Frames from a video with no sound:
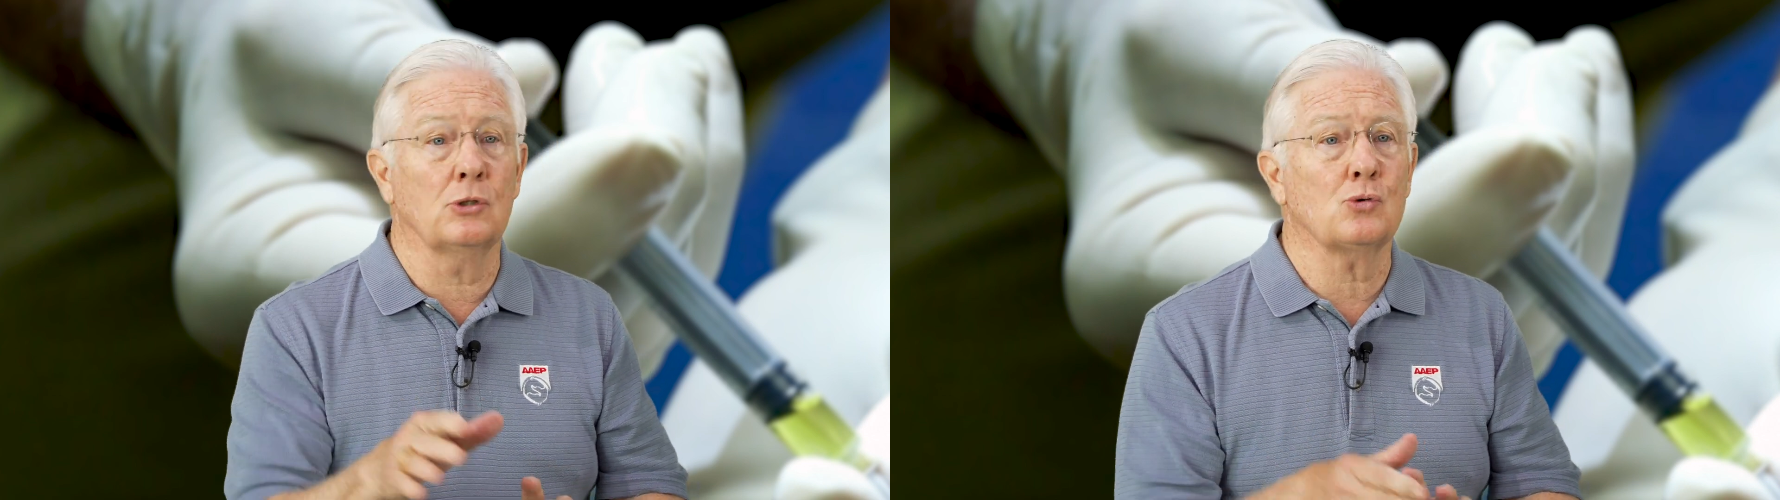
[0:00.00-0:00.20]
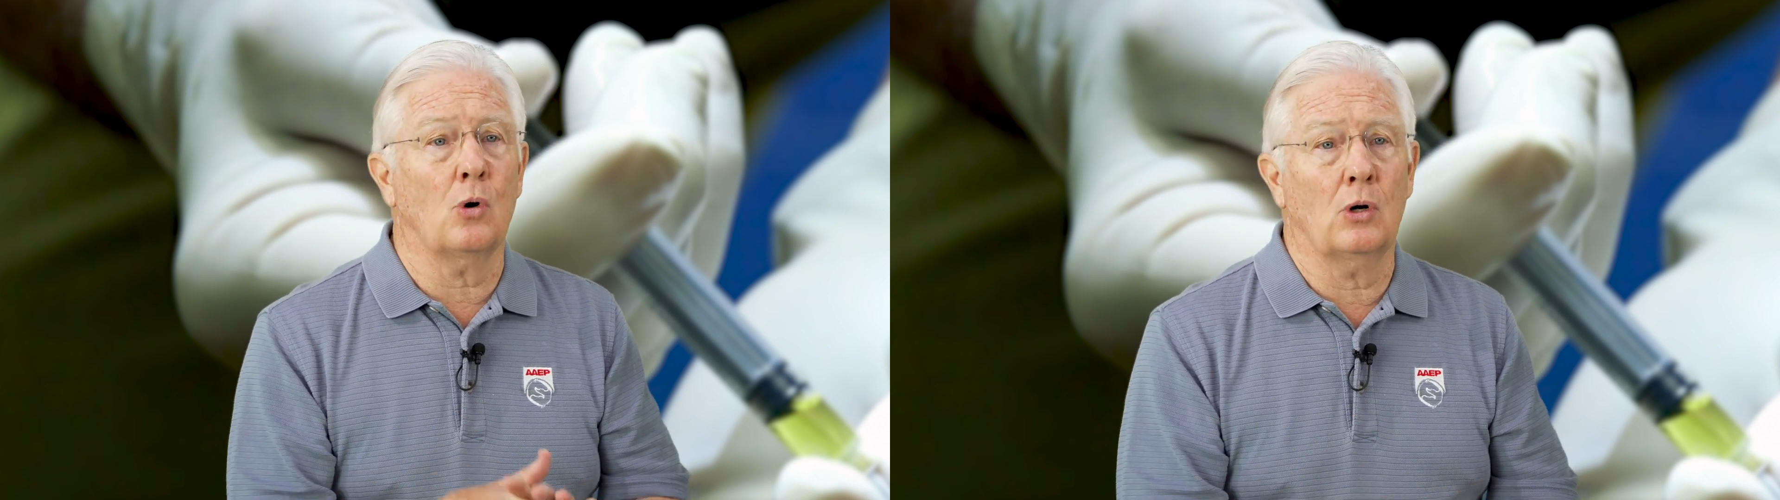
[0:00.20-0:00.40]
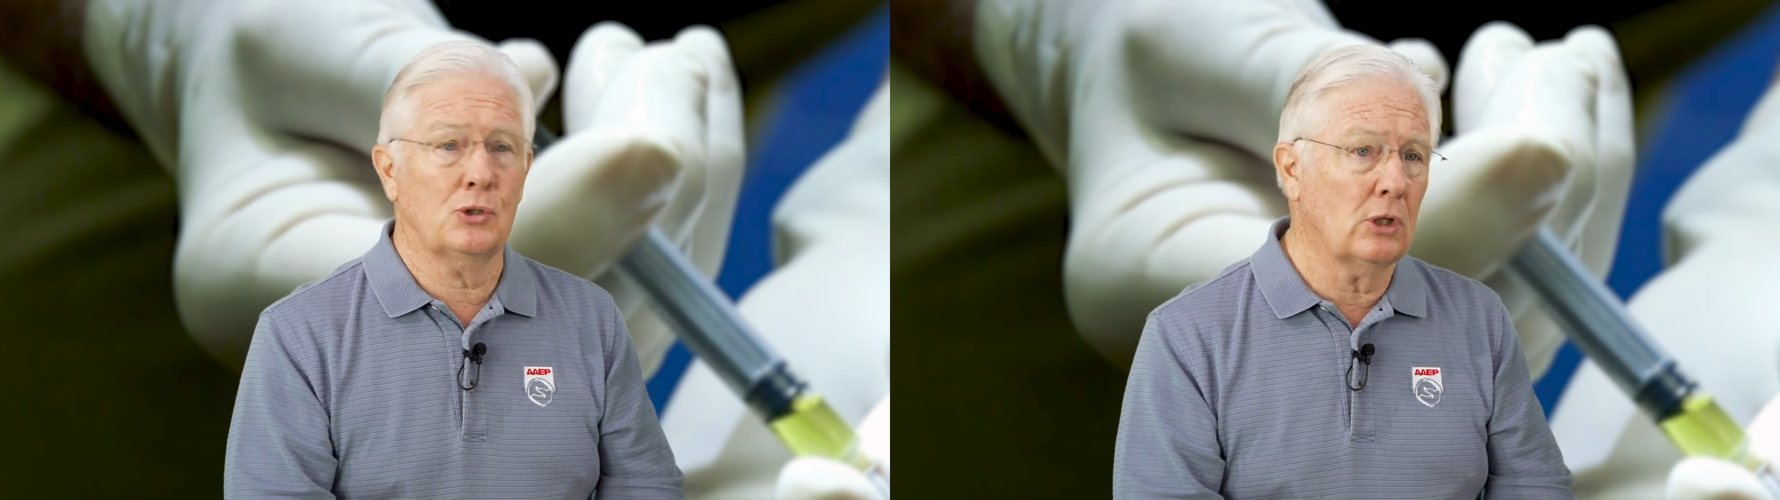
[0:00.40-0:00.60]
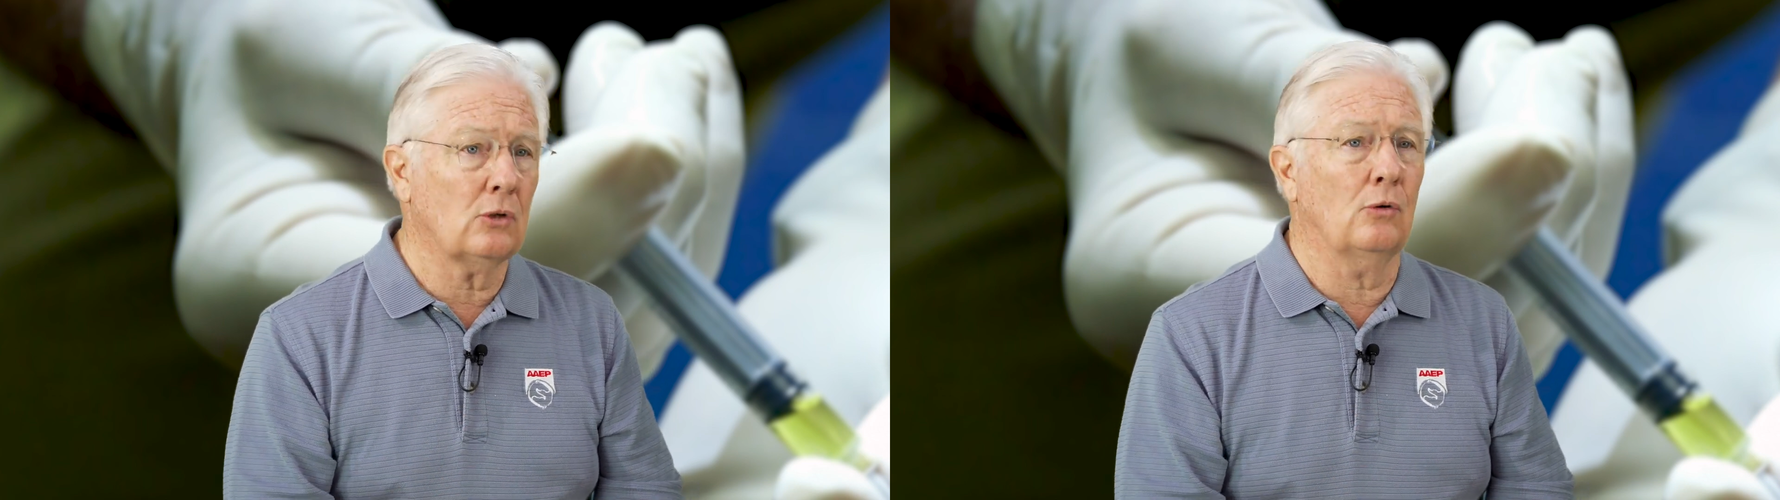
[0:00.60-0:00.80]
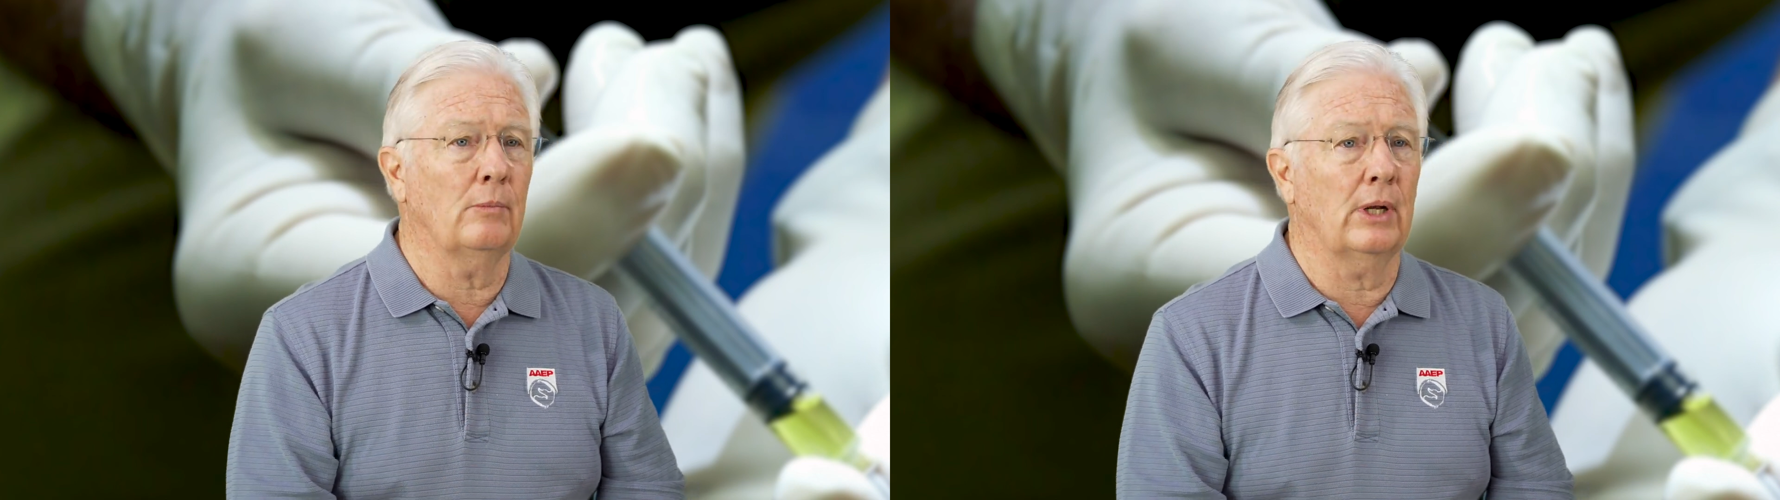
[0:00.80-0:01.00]

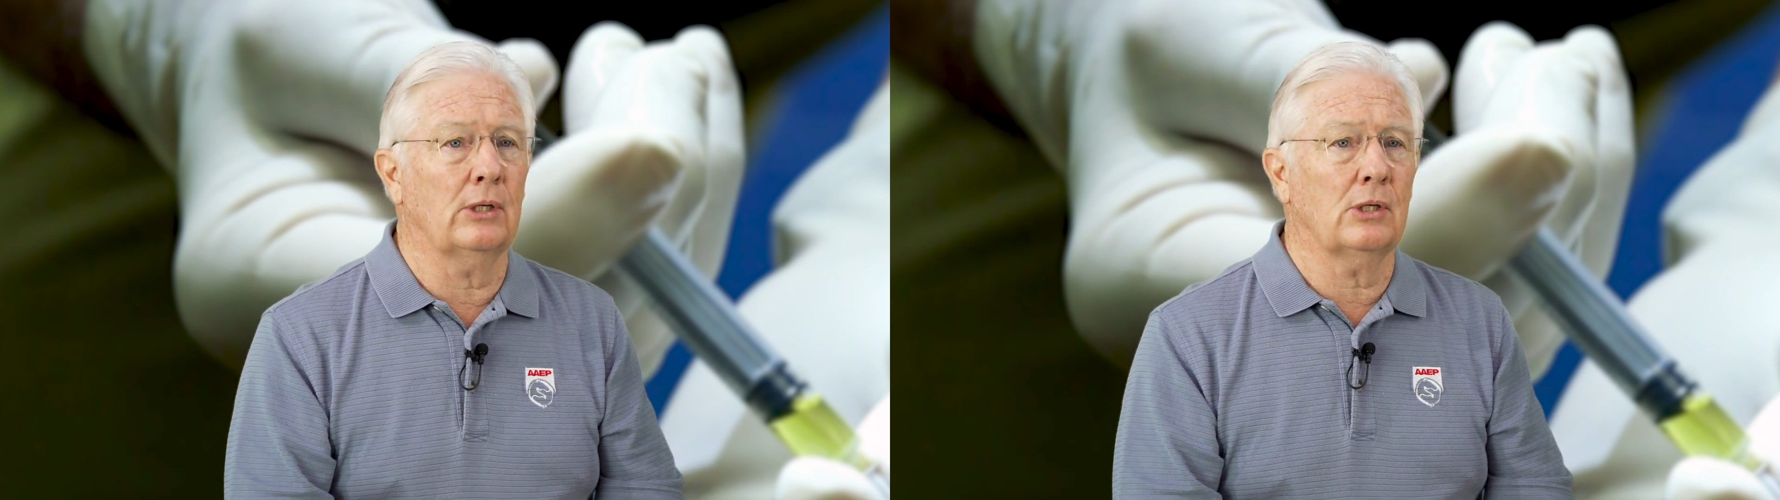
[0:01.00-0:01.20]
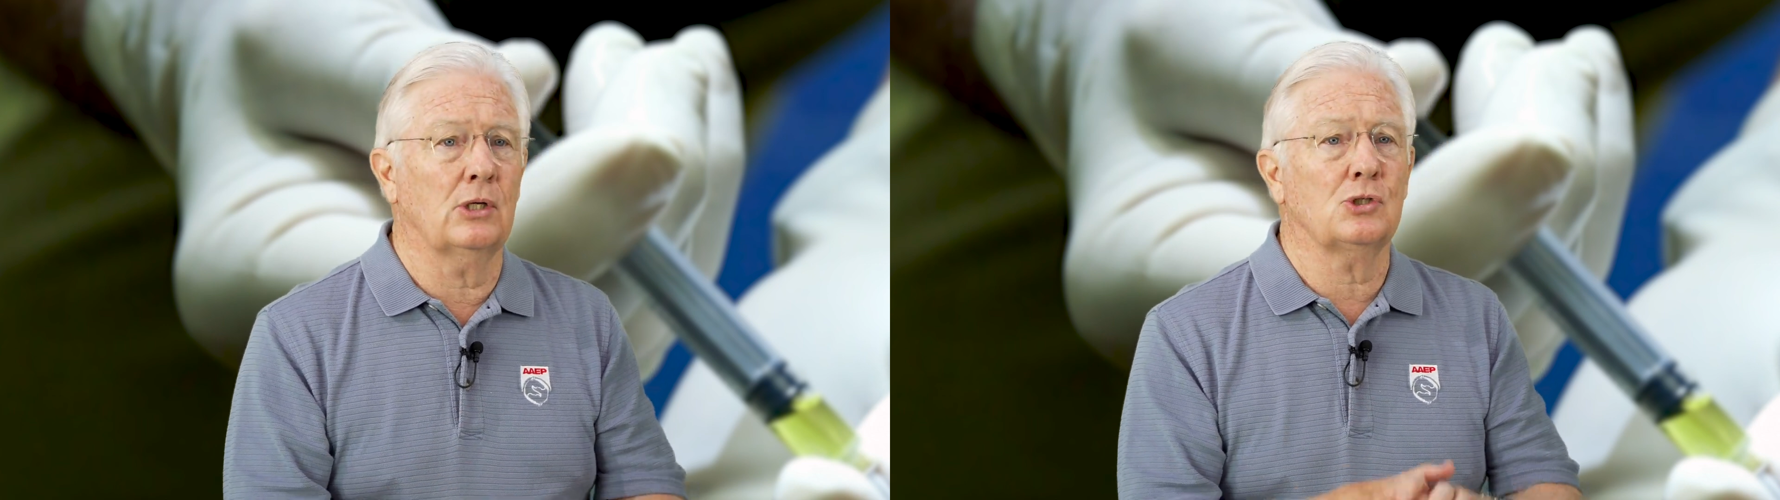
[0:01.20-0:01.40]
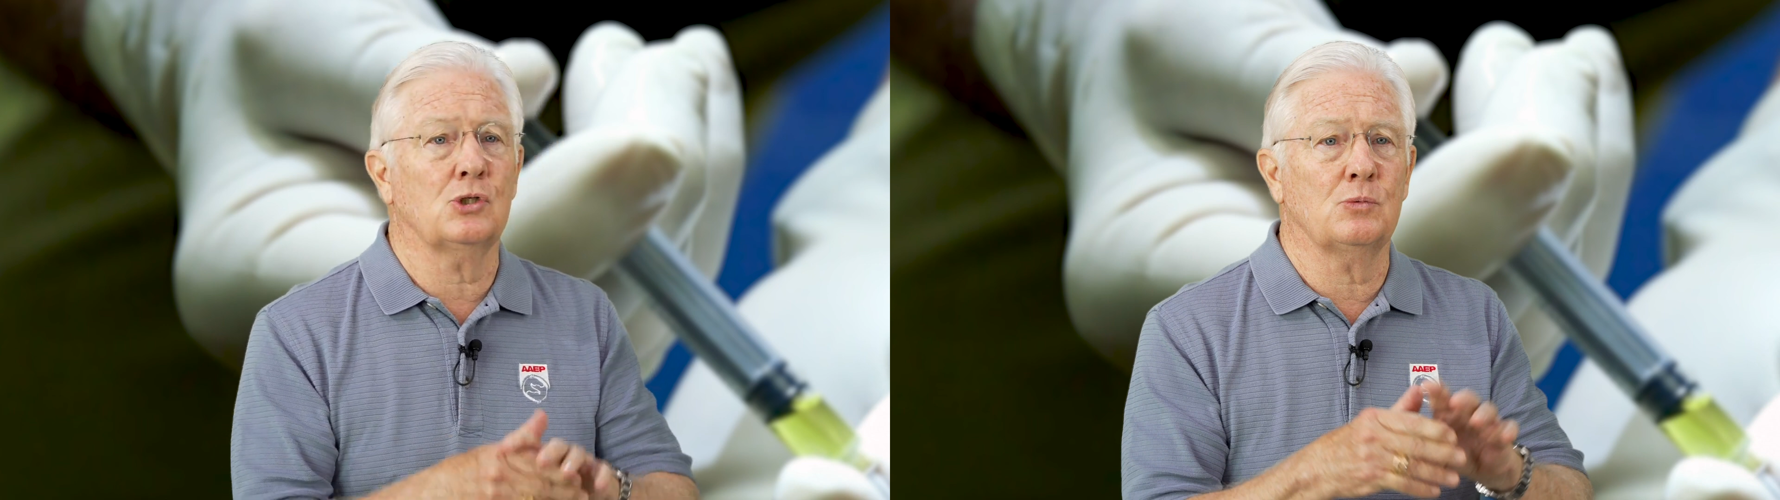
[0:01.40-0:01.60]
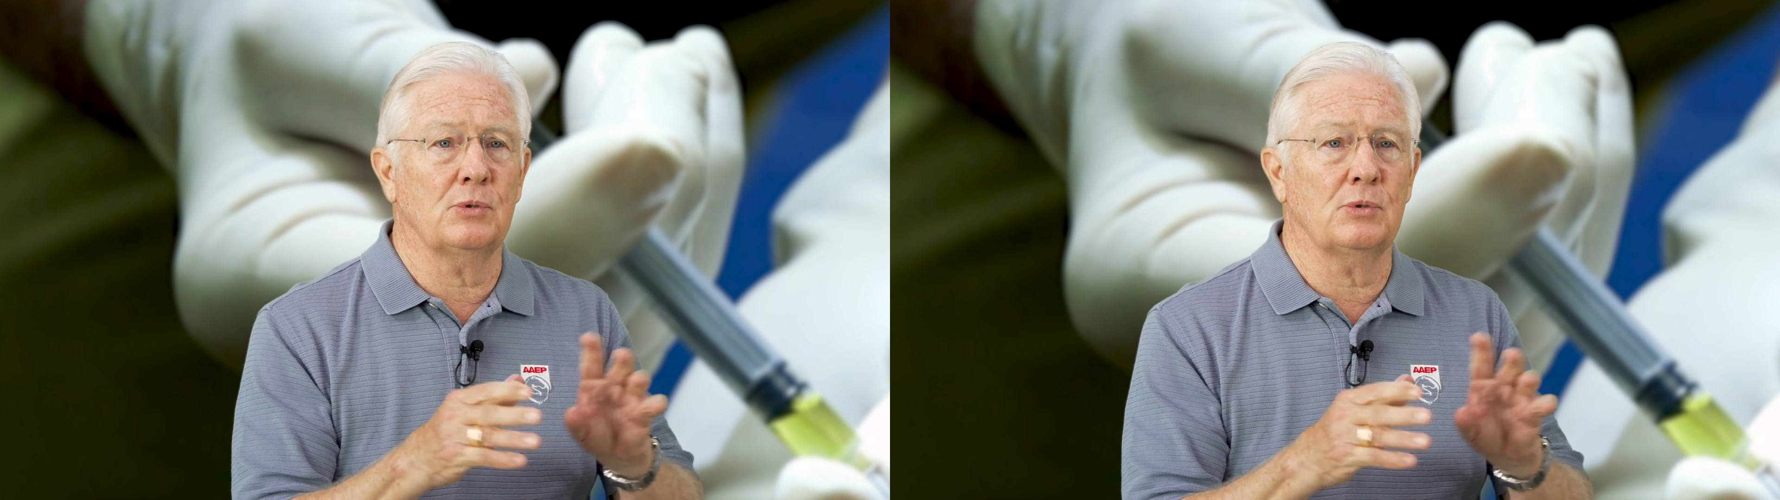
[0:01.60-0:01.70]
intra-articular medications,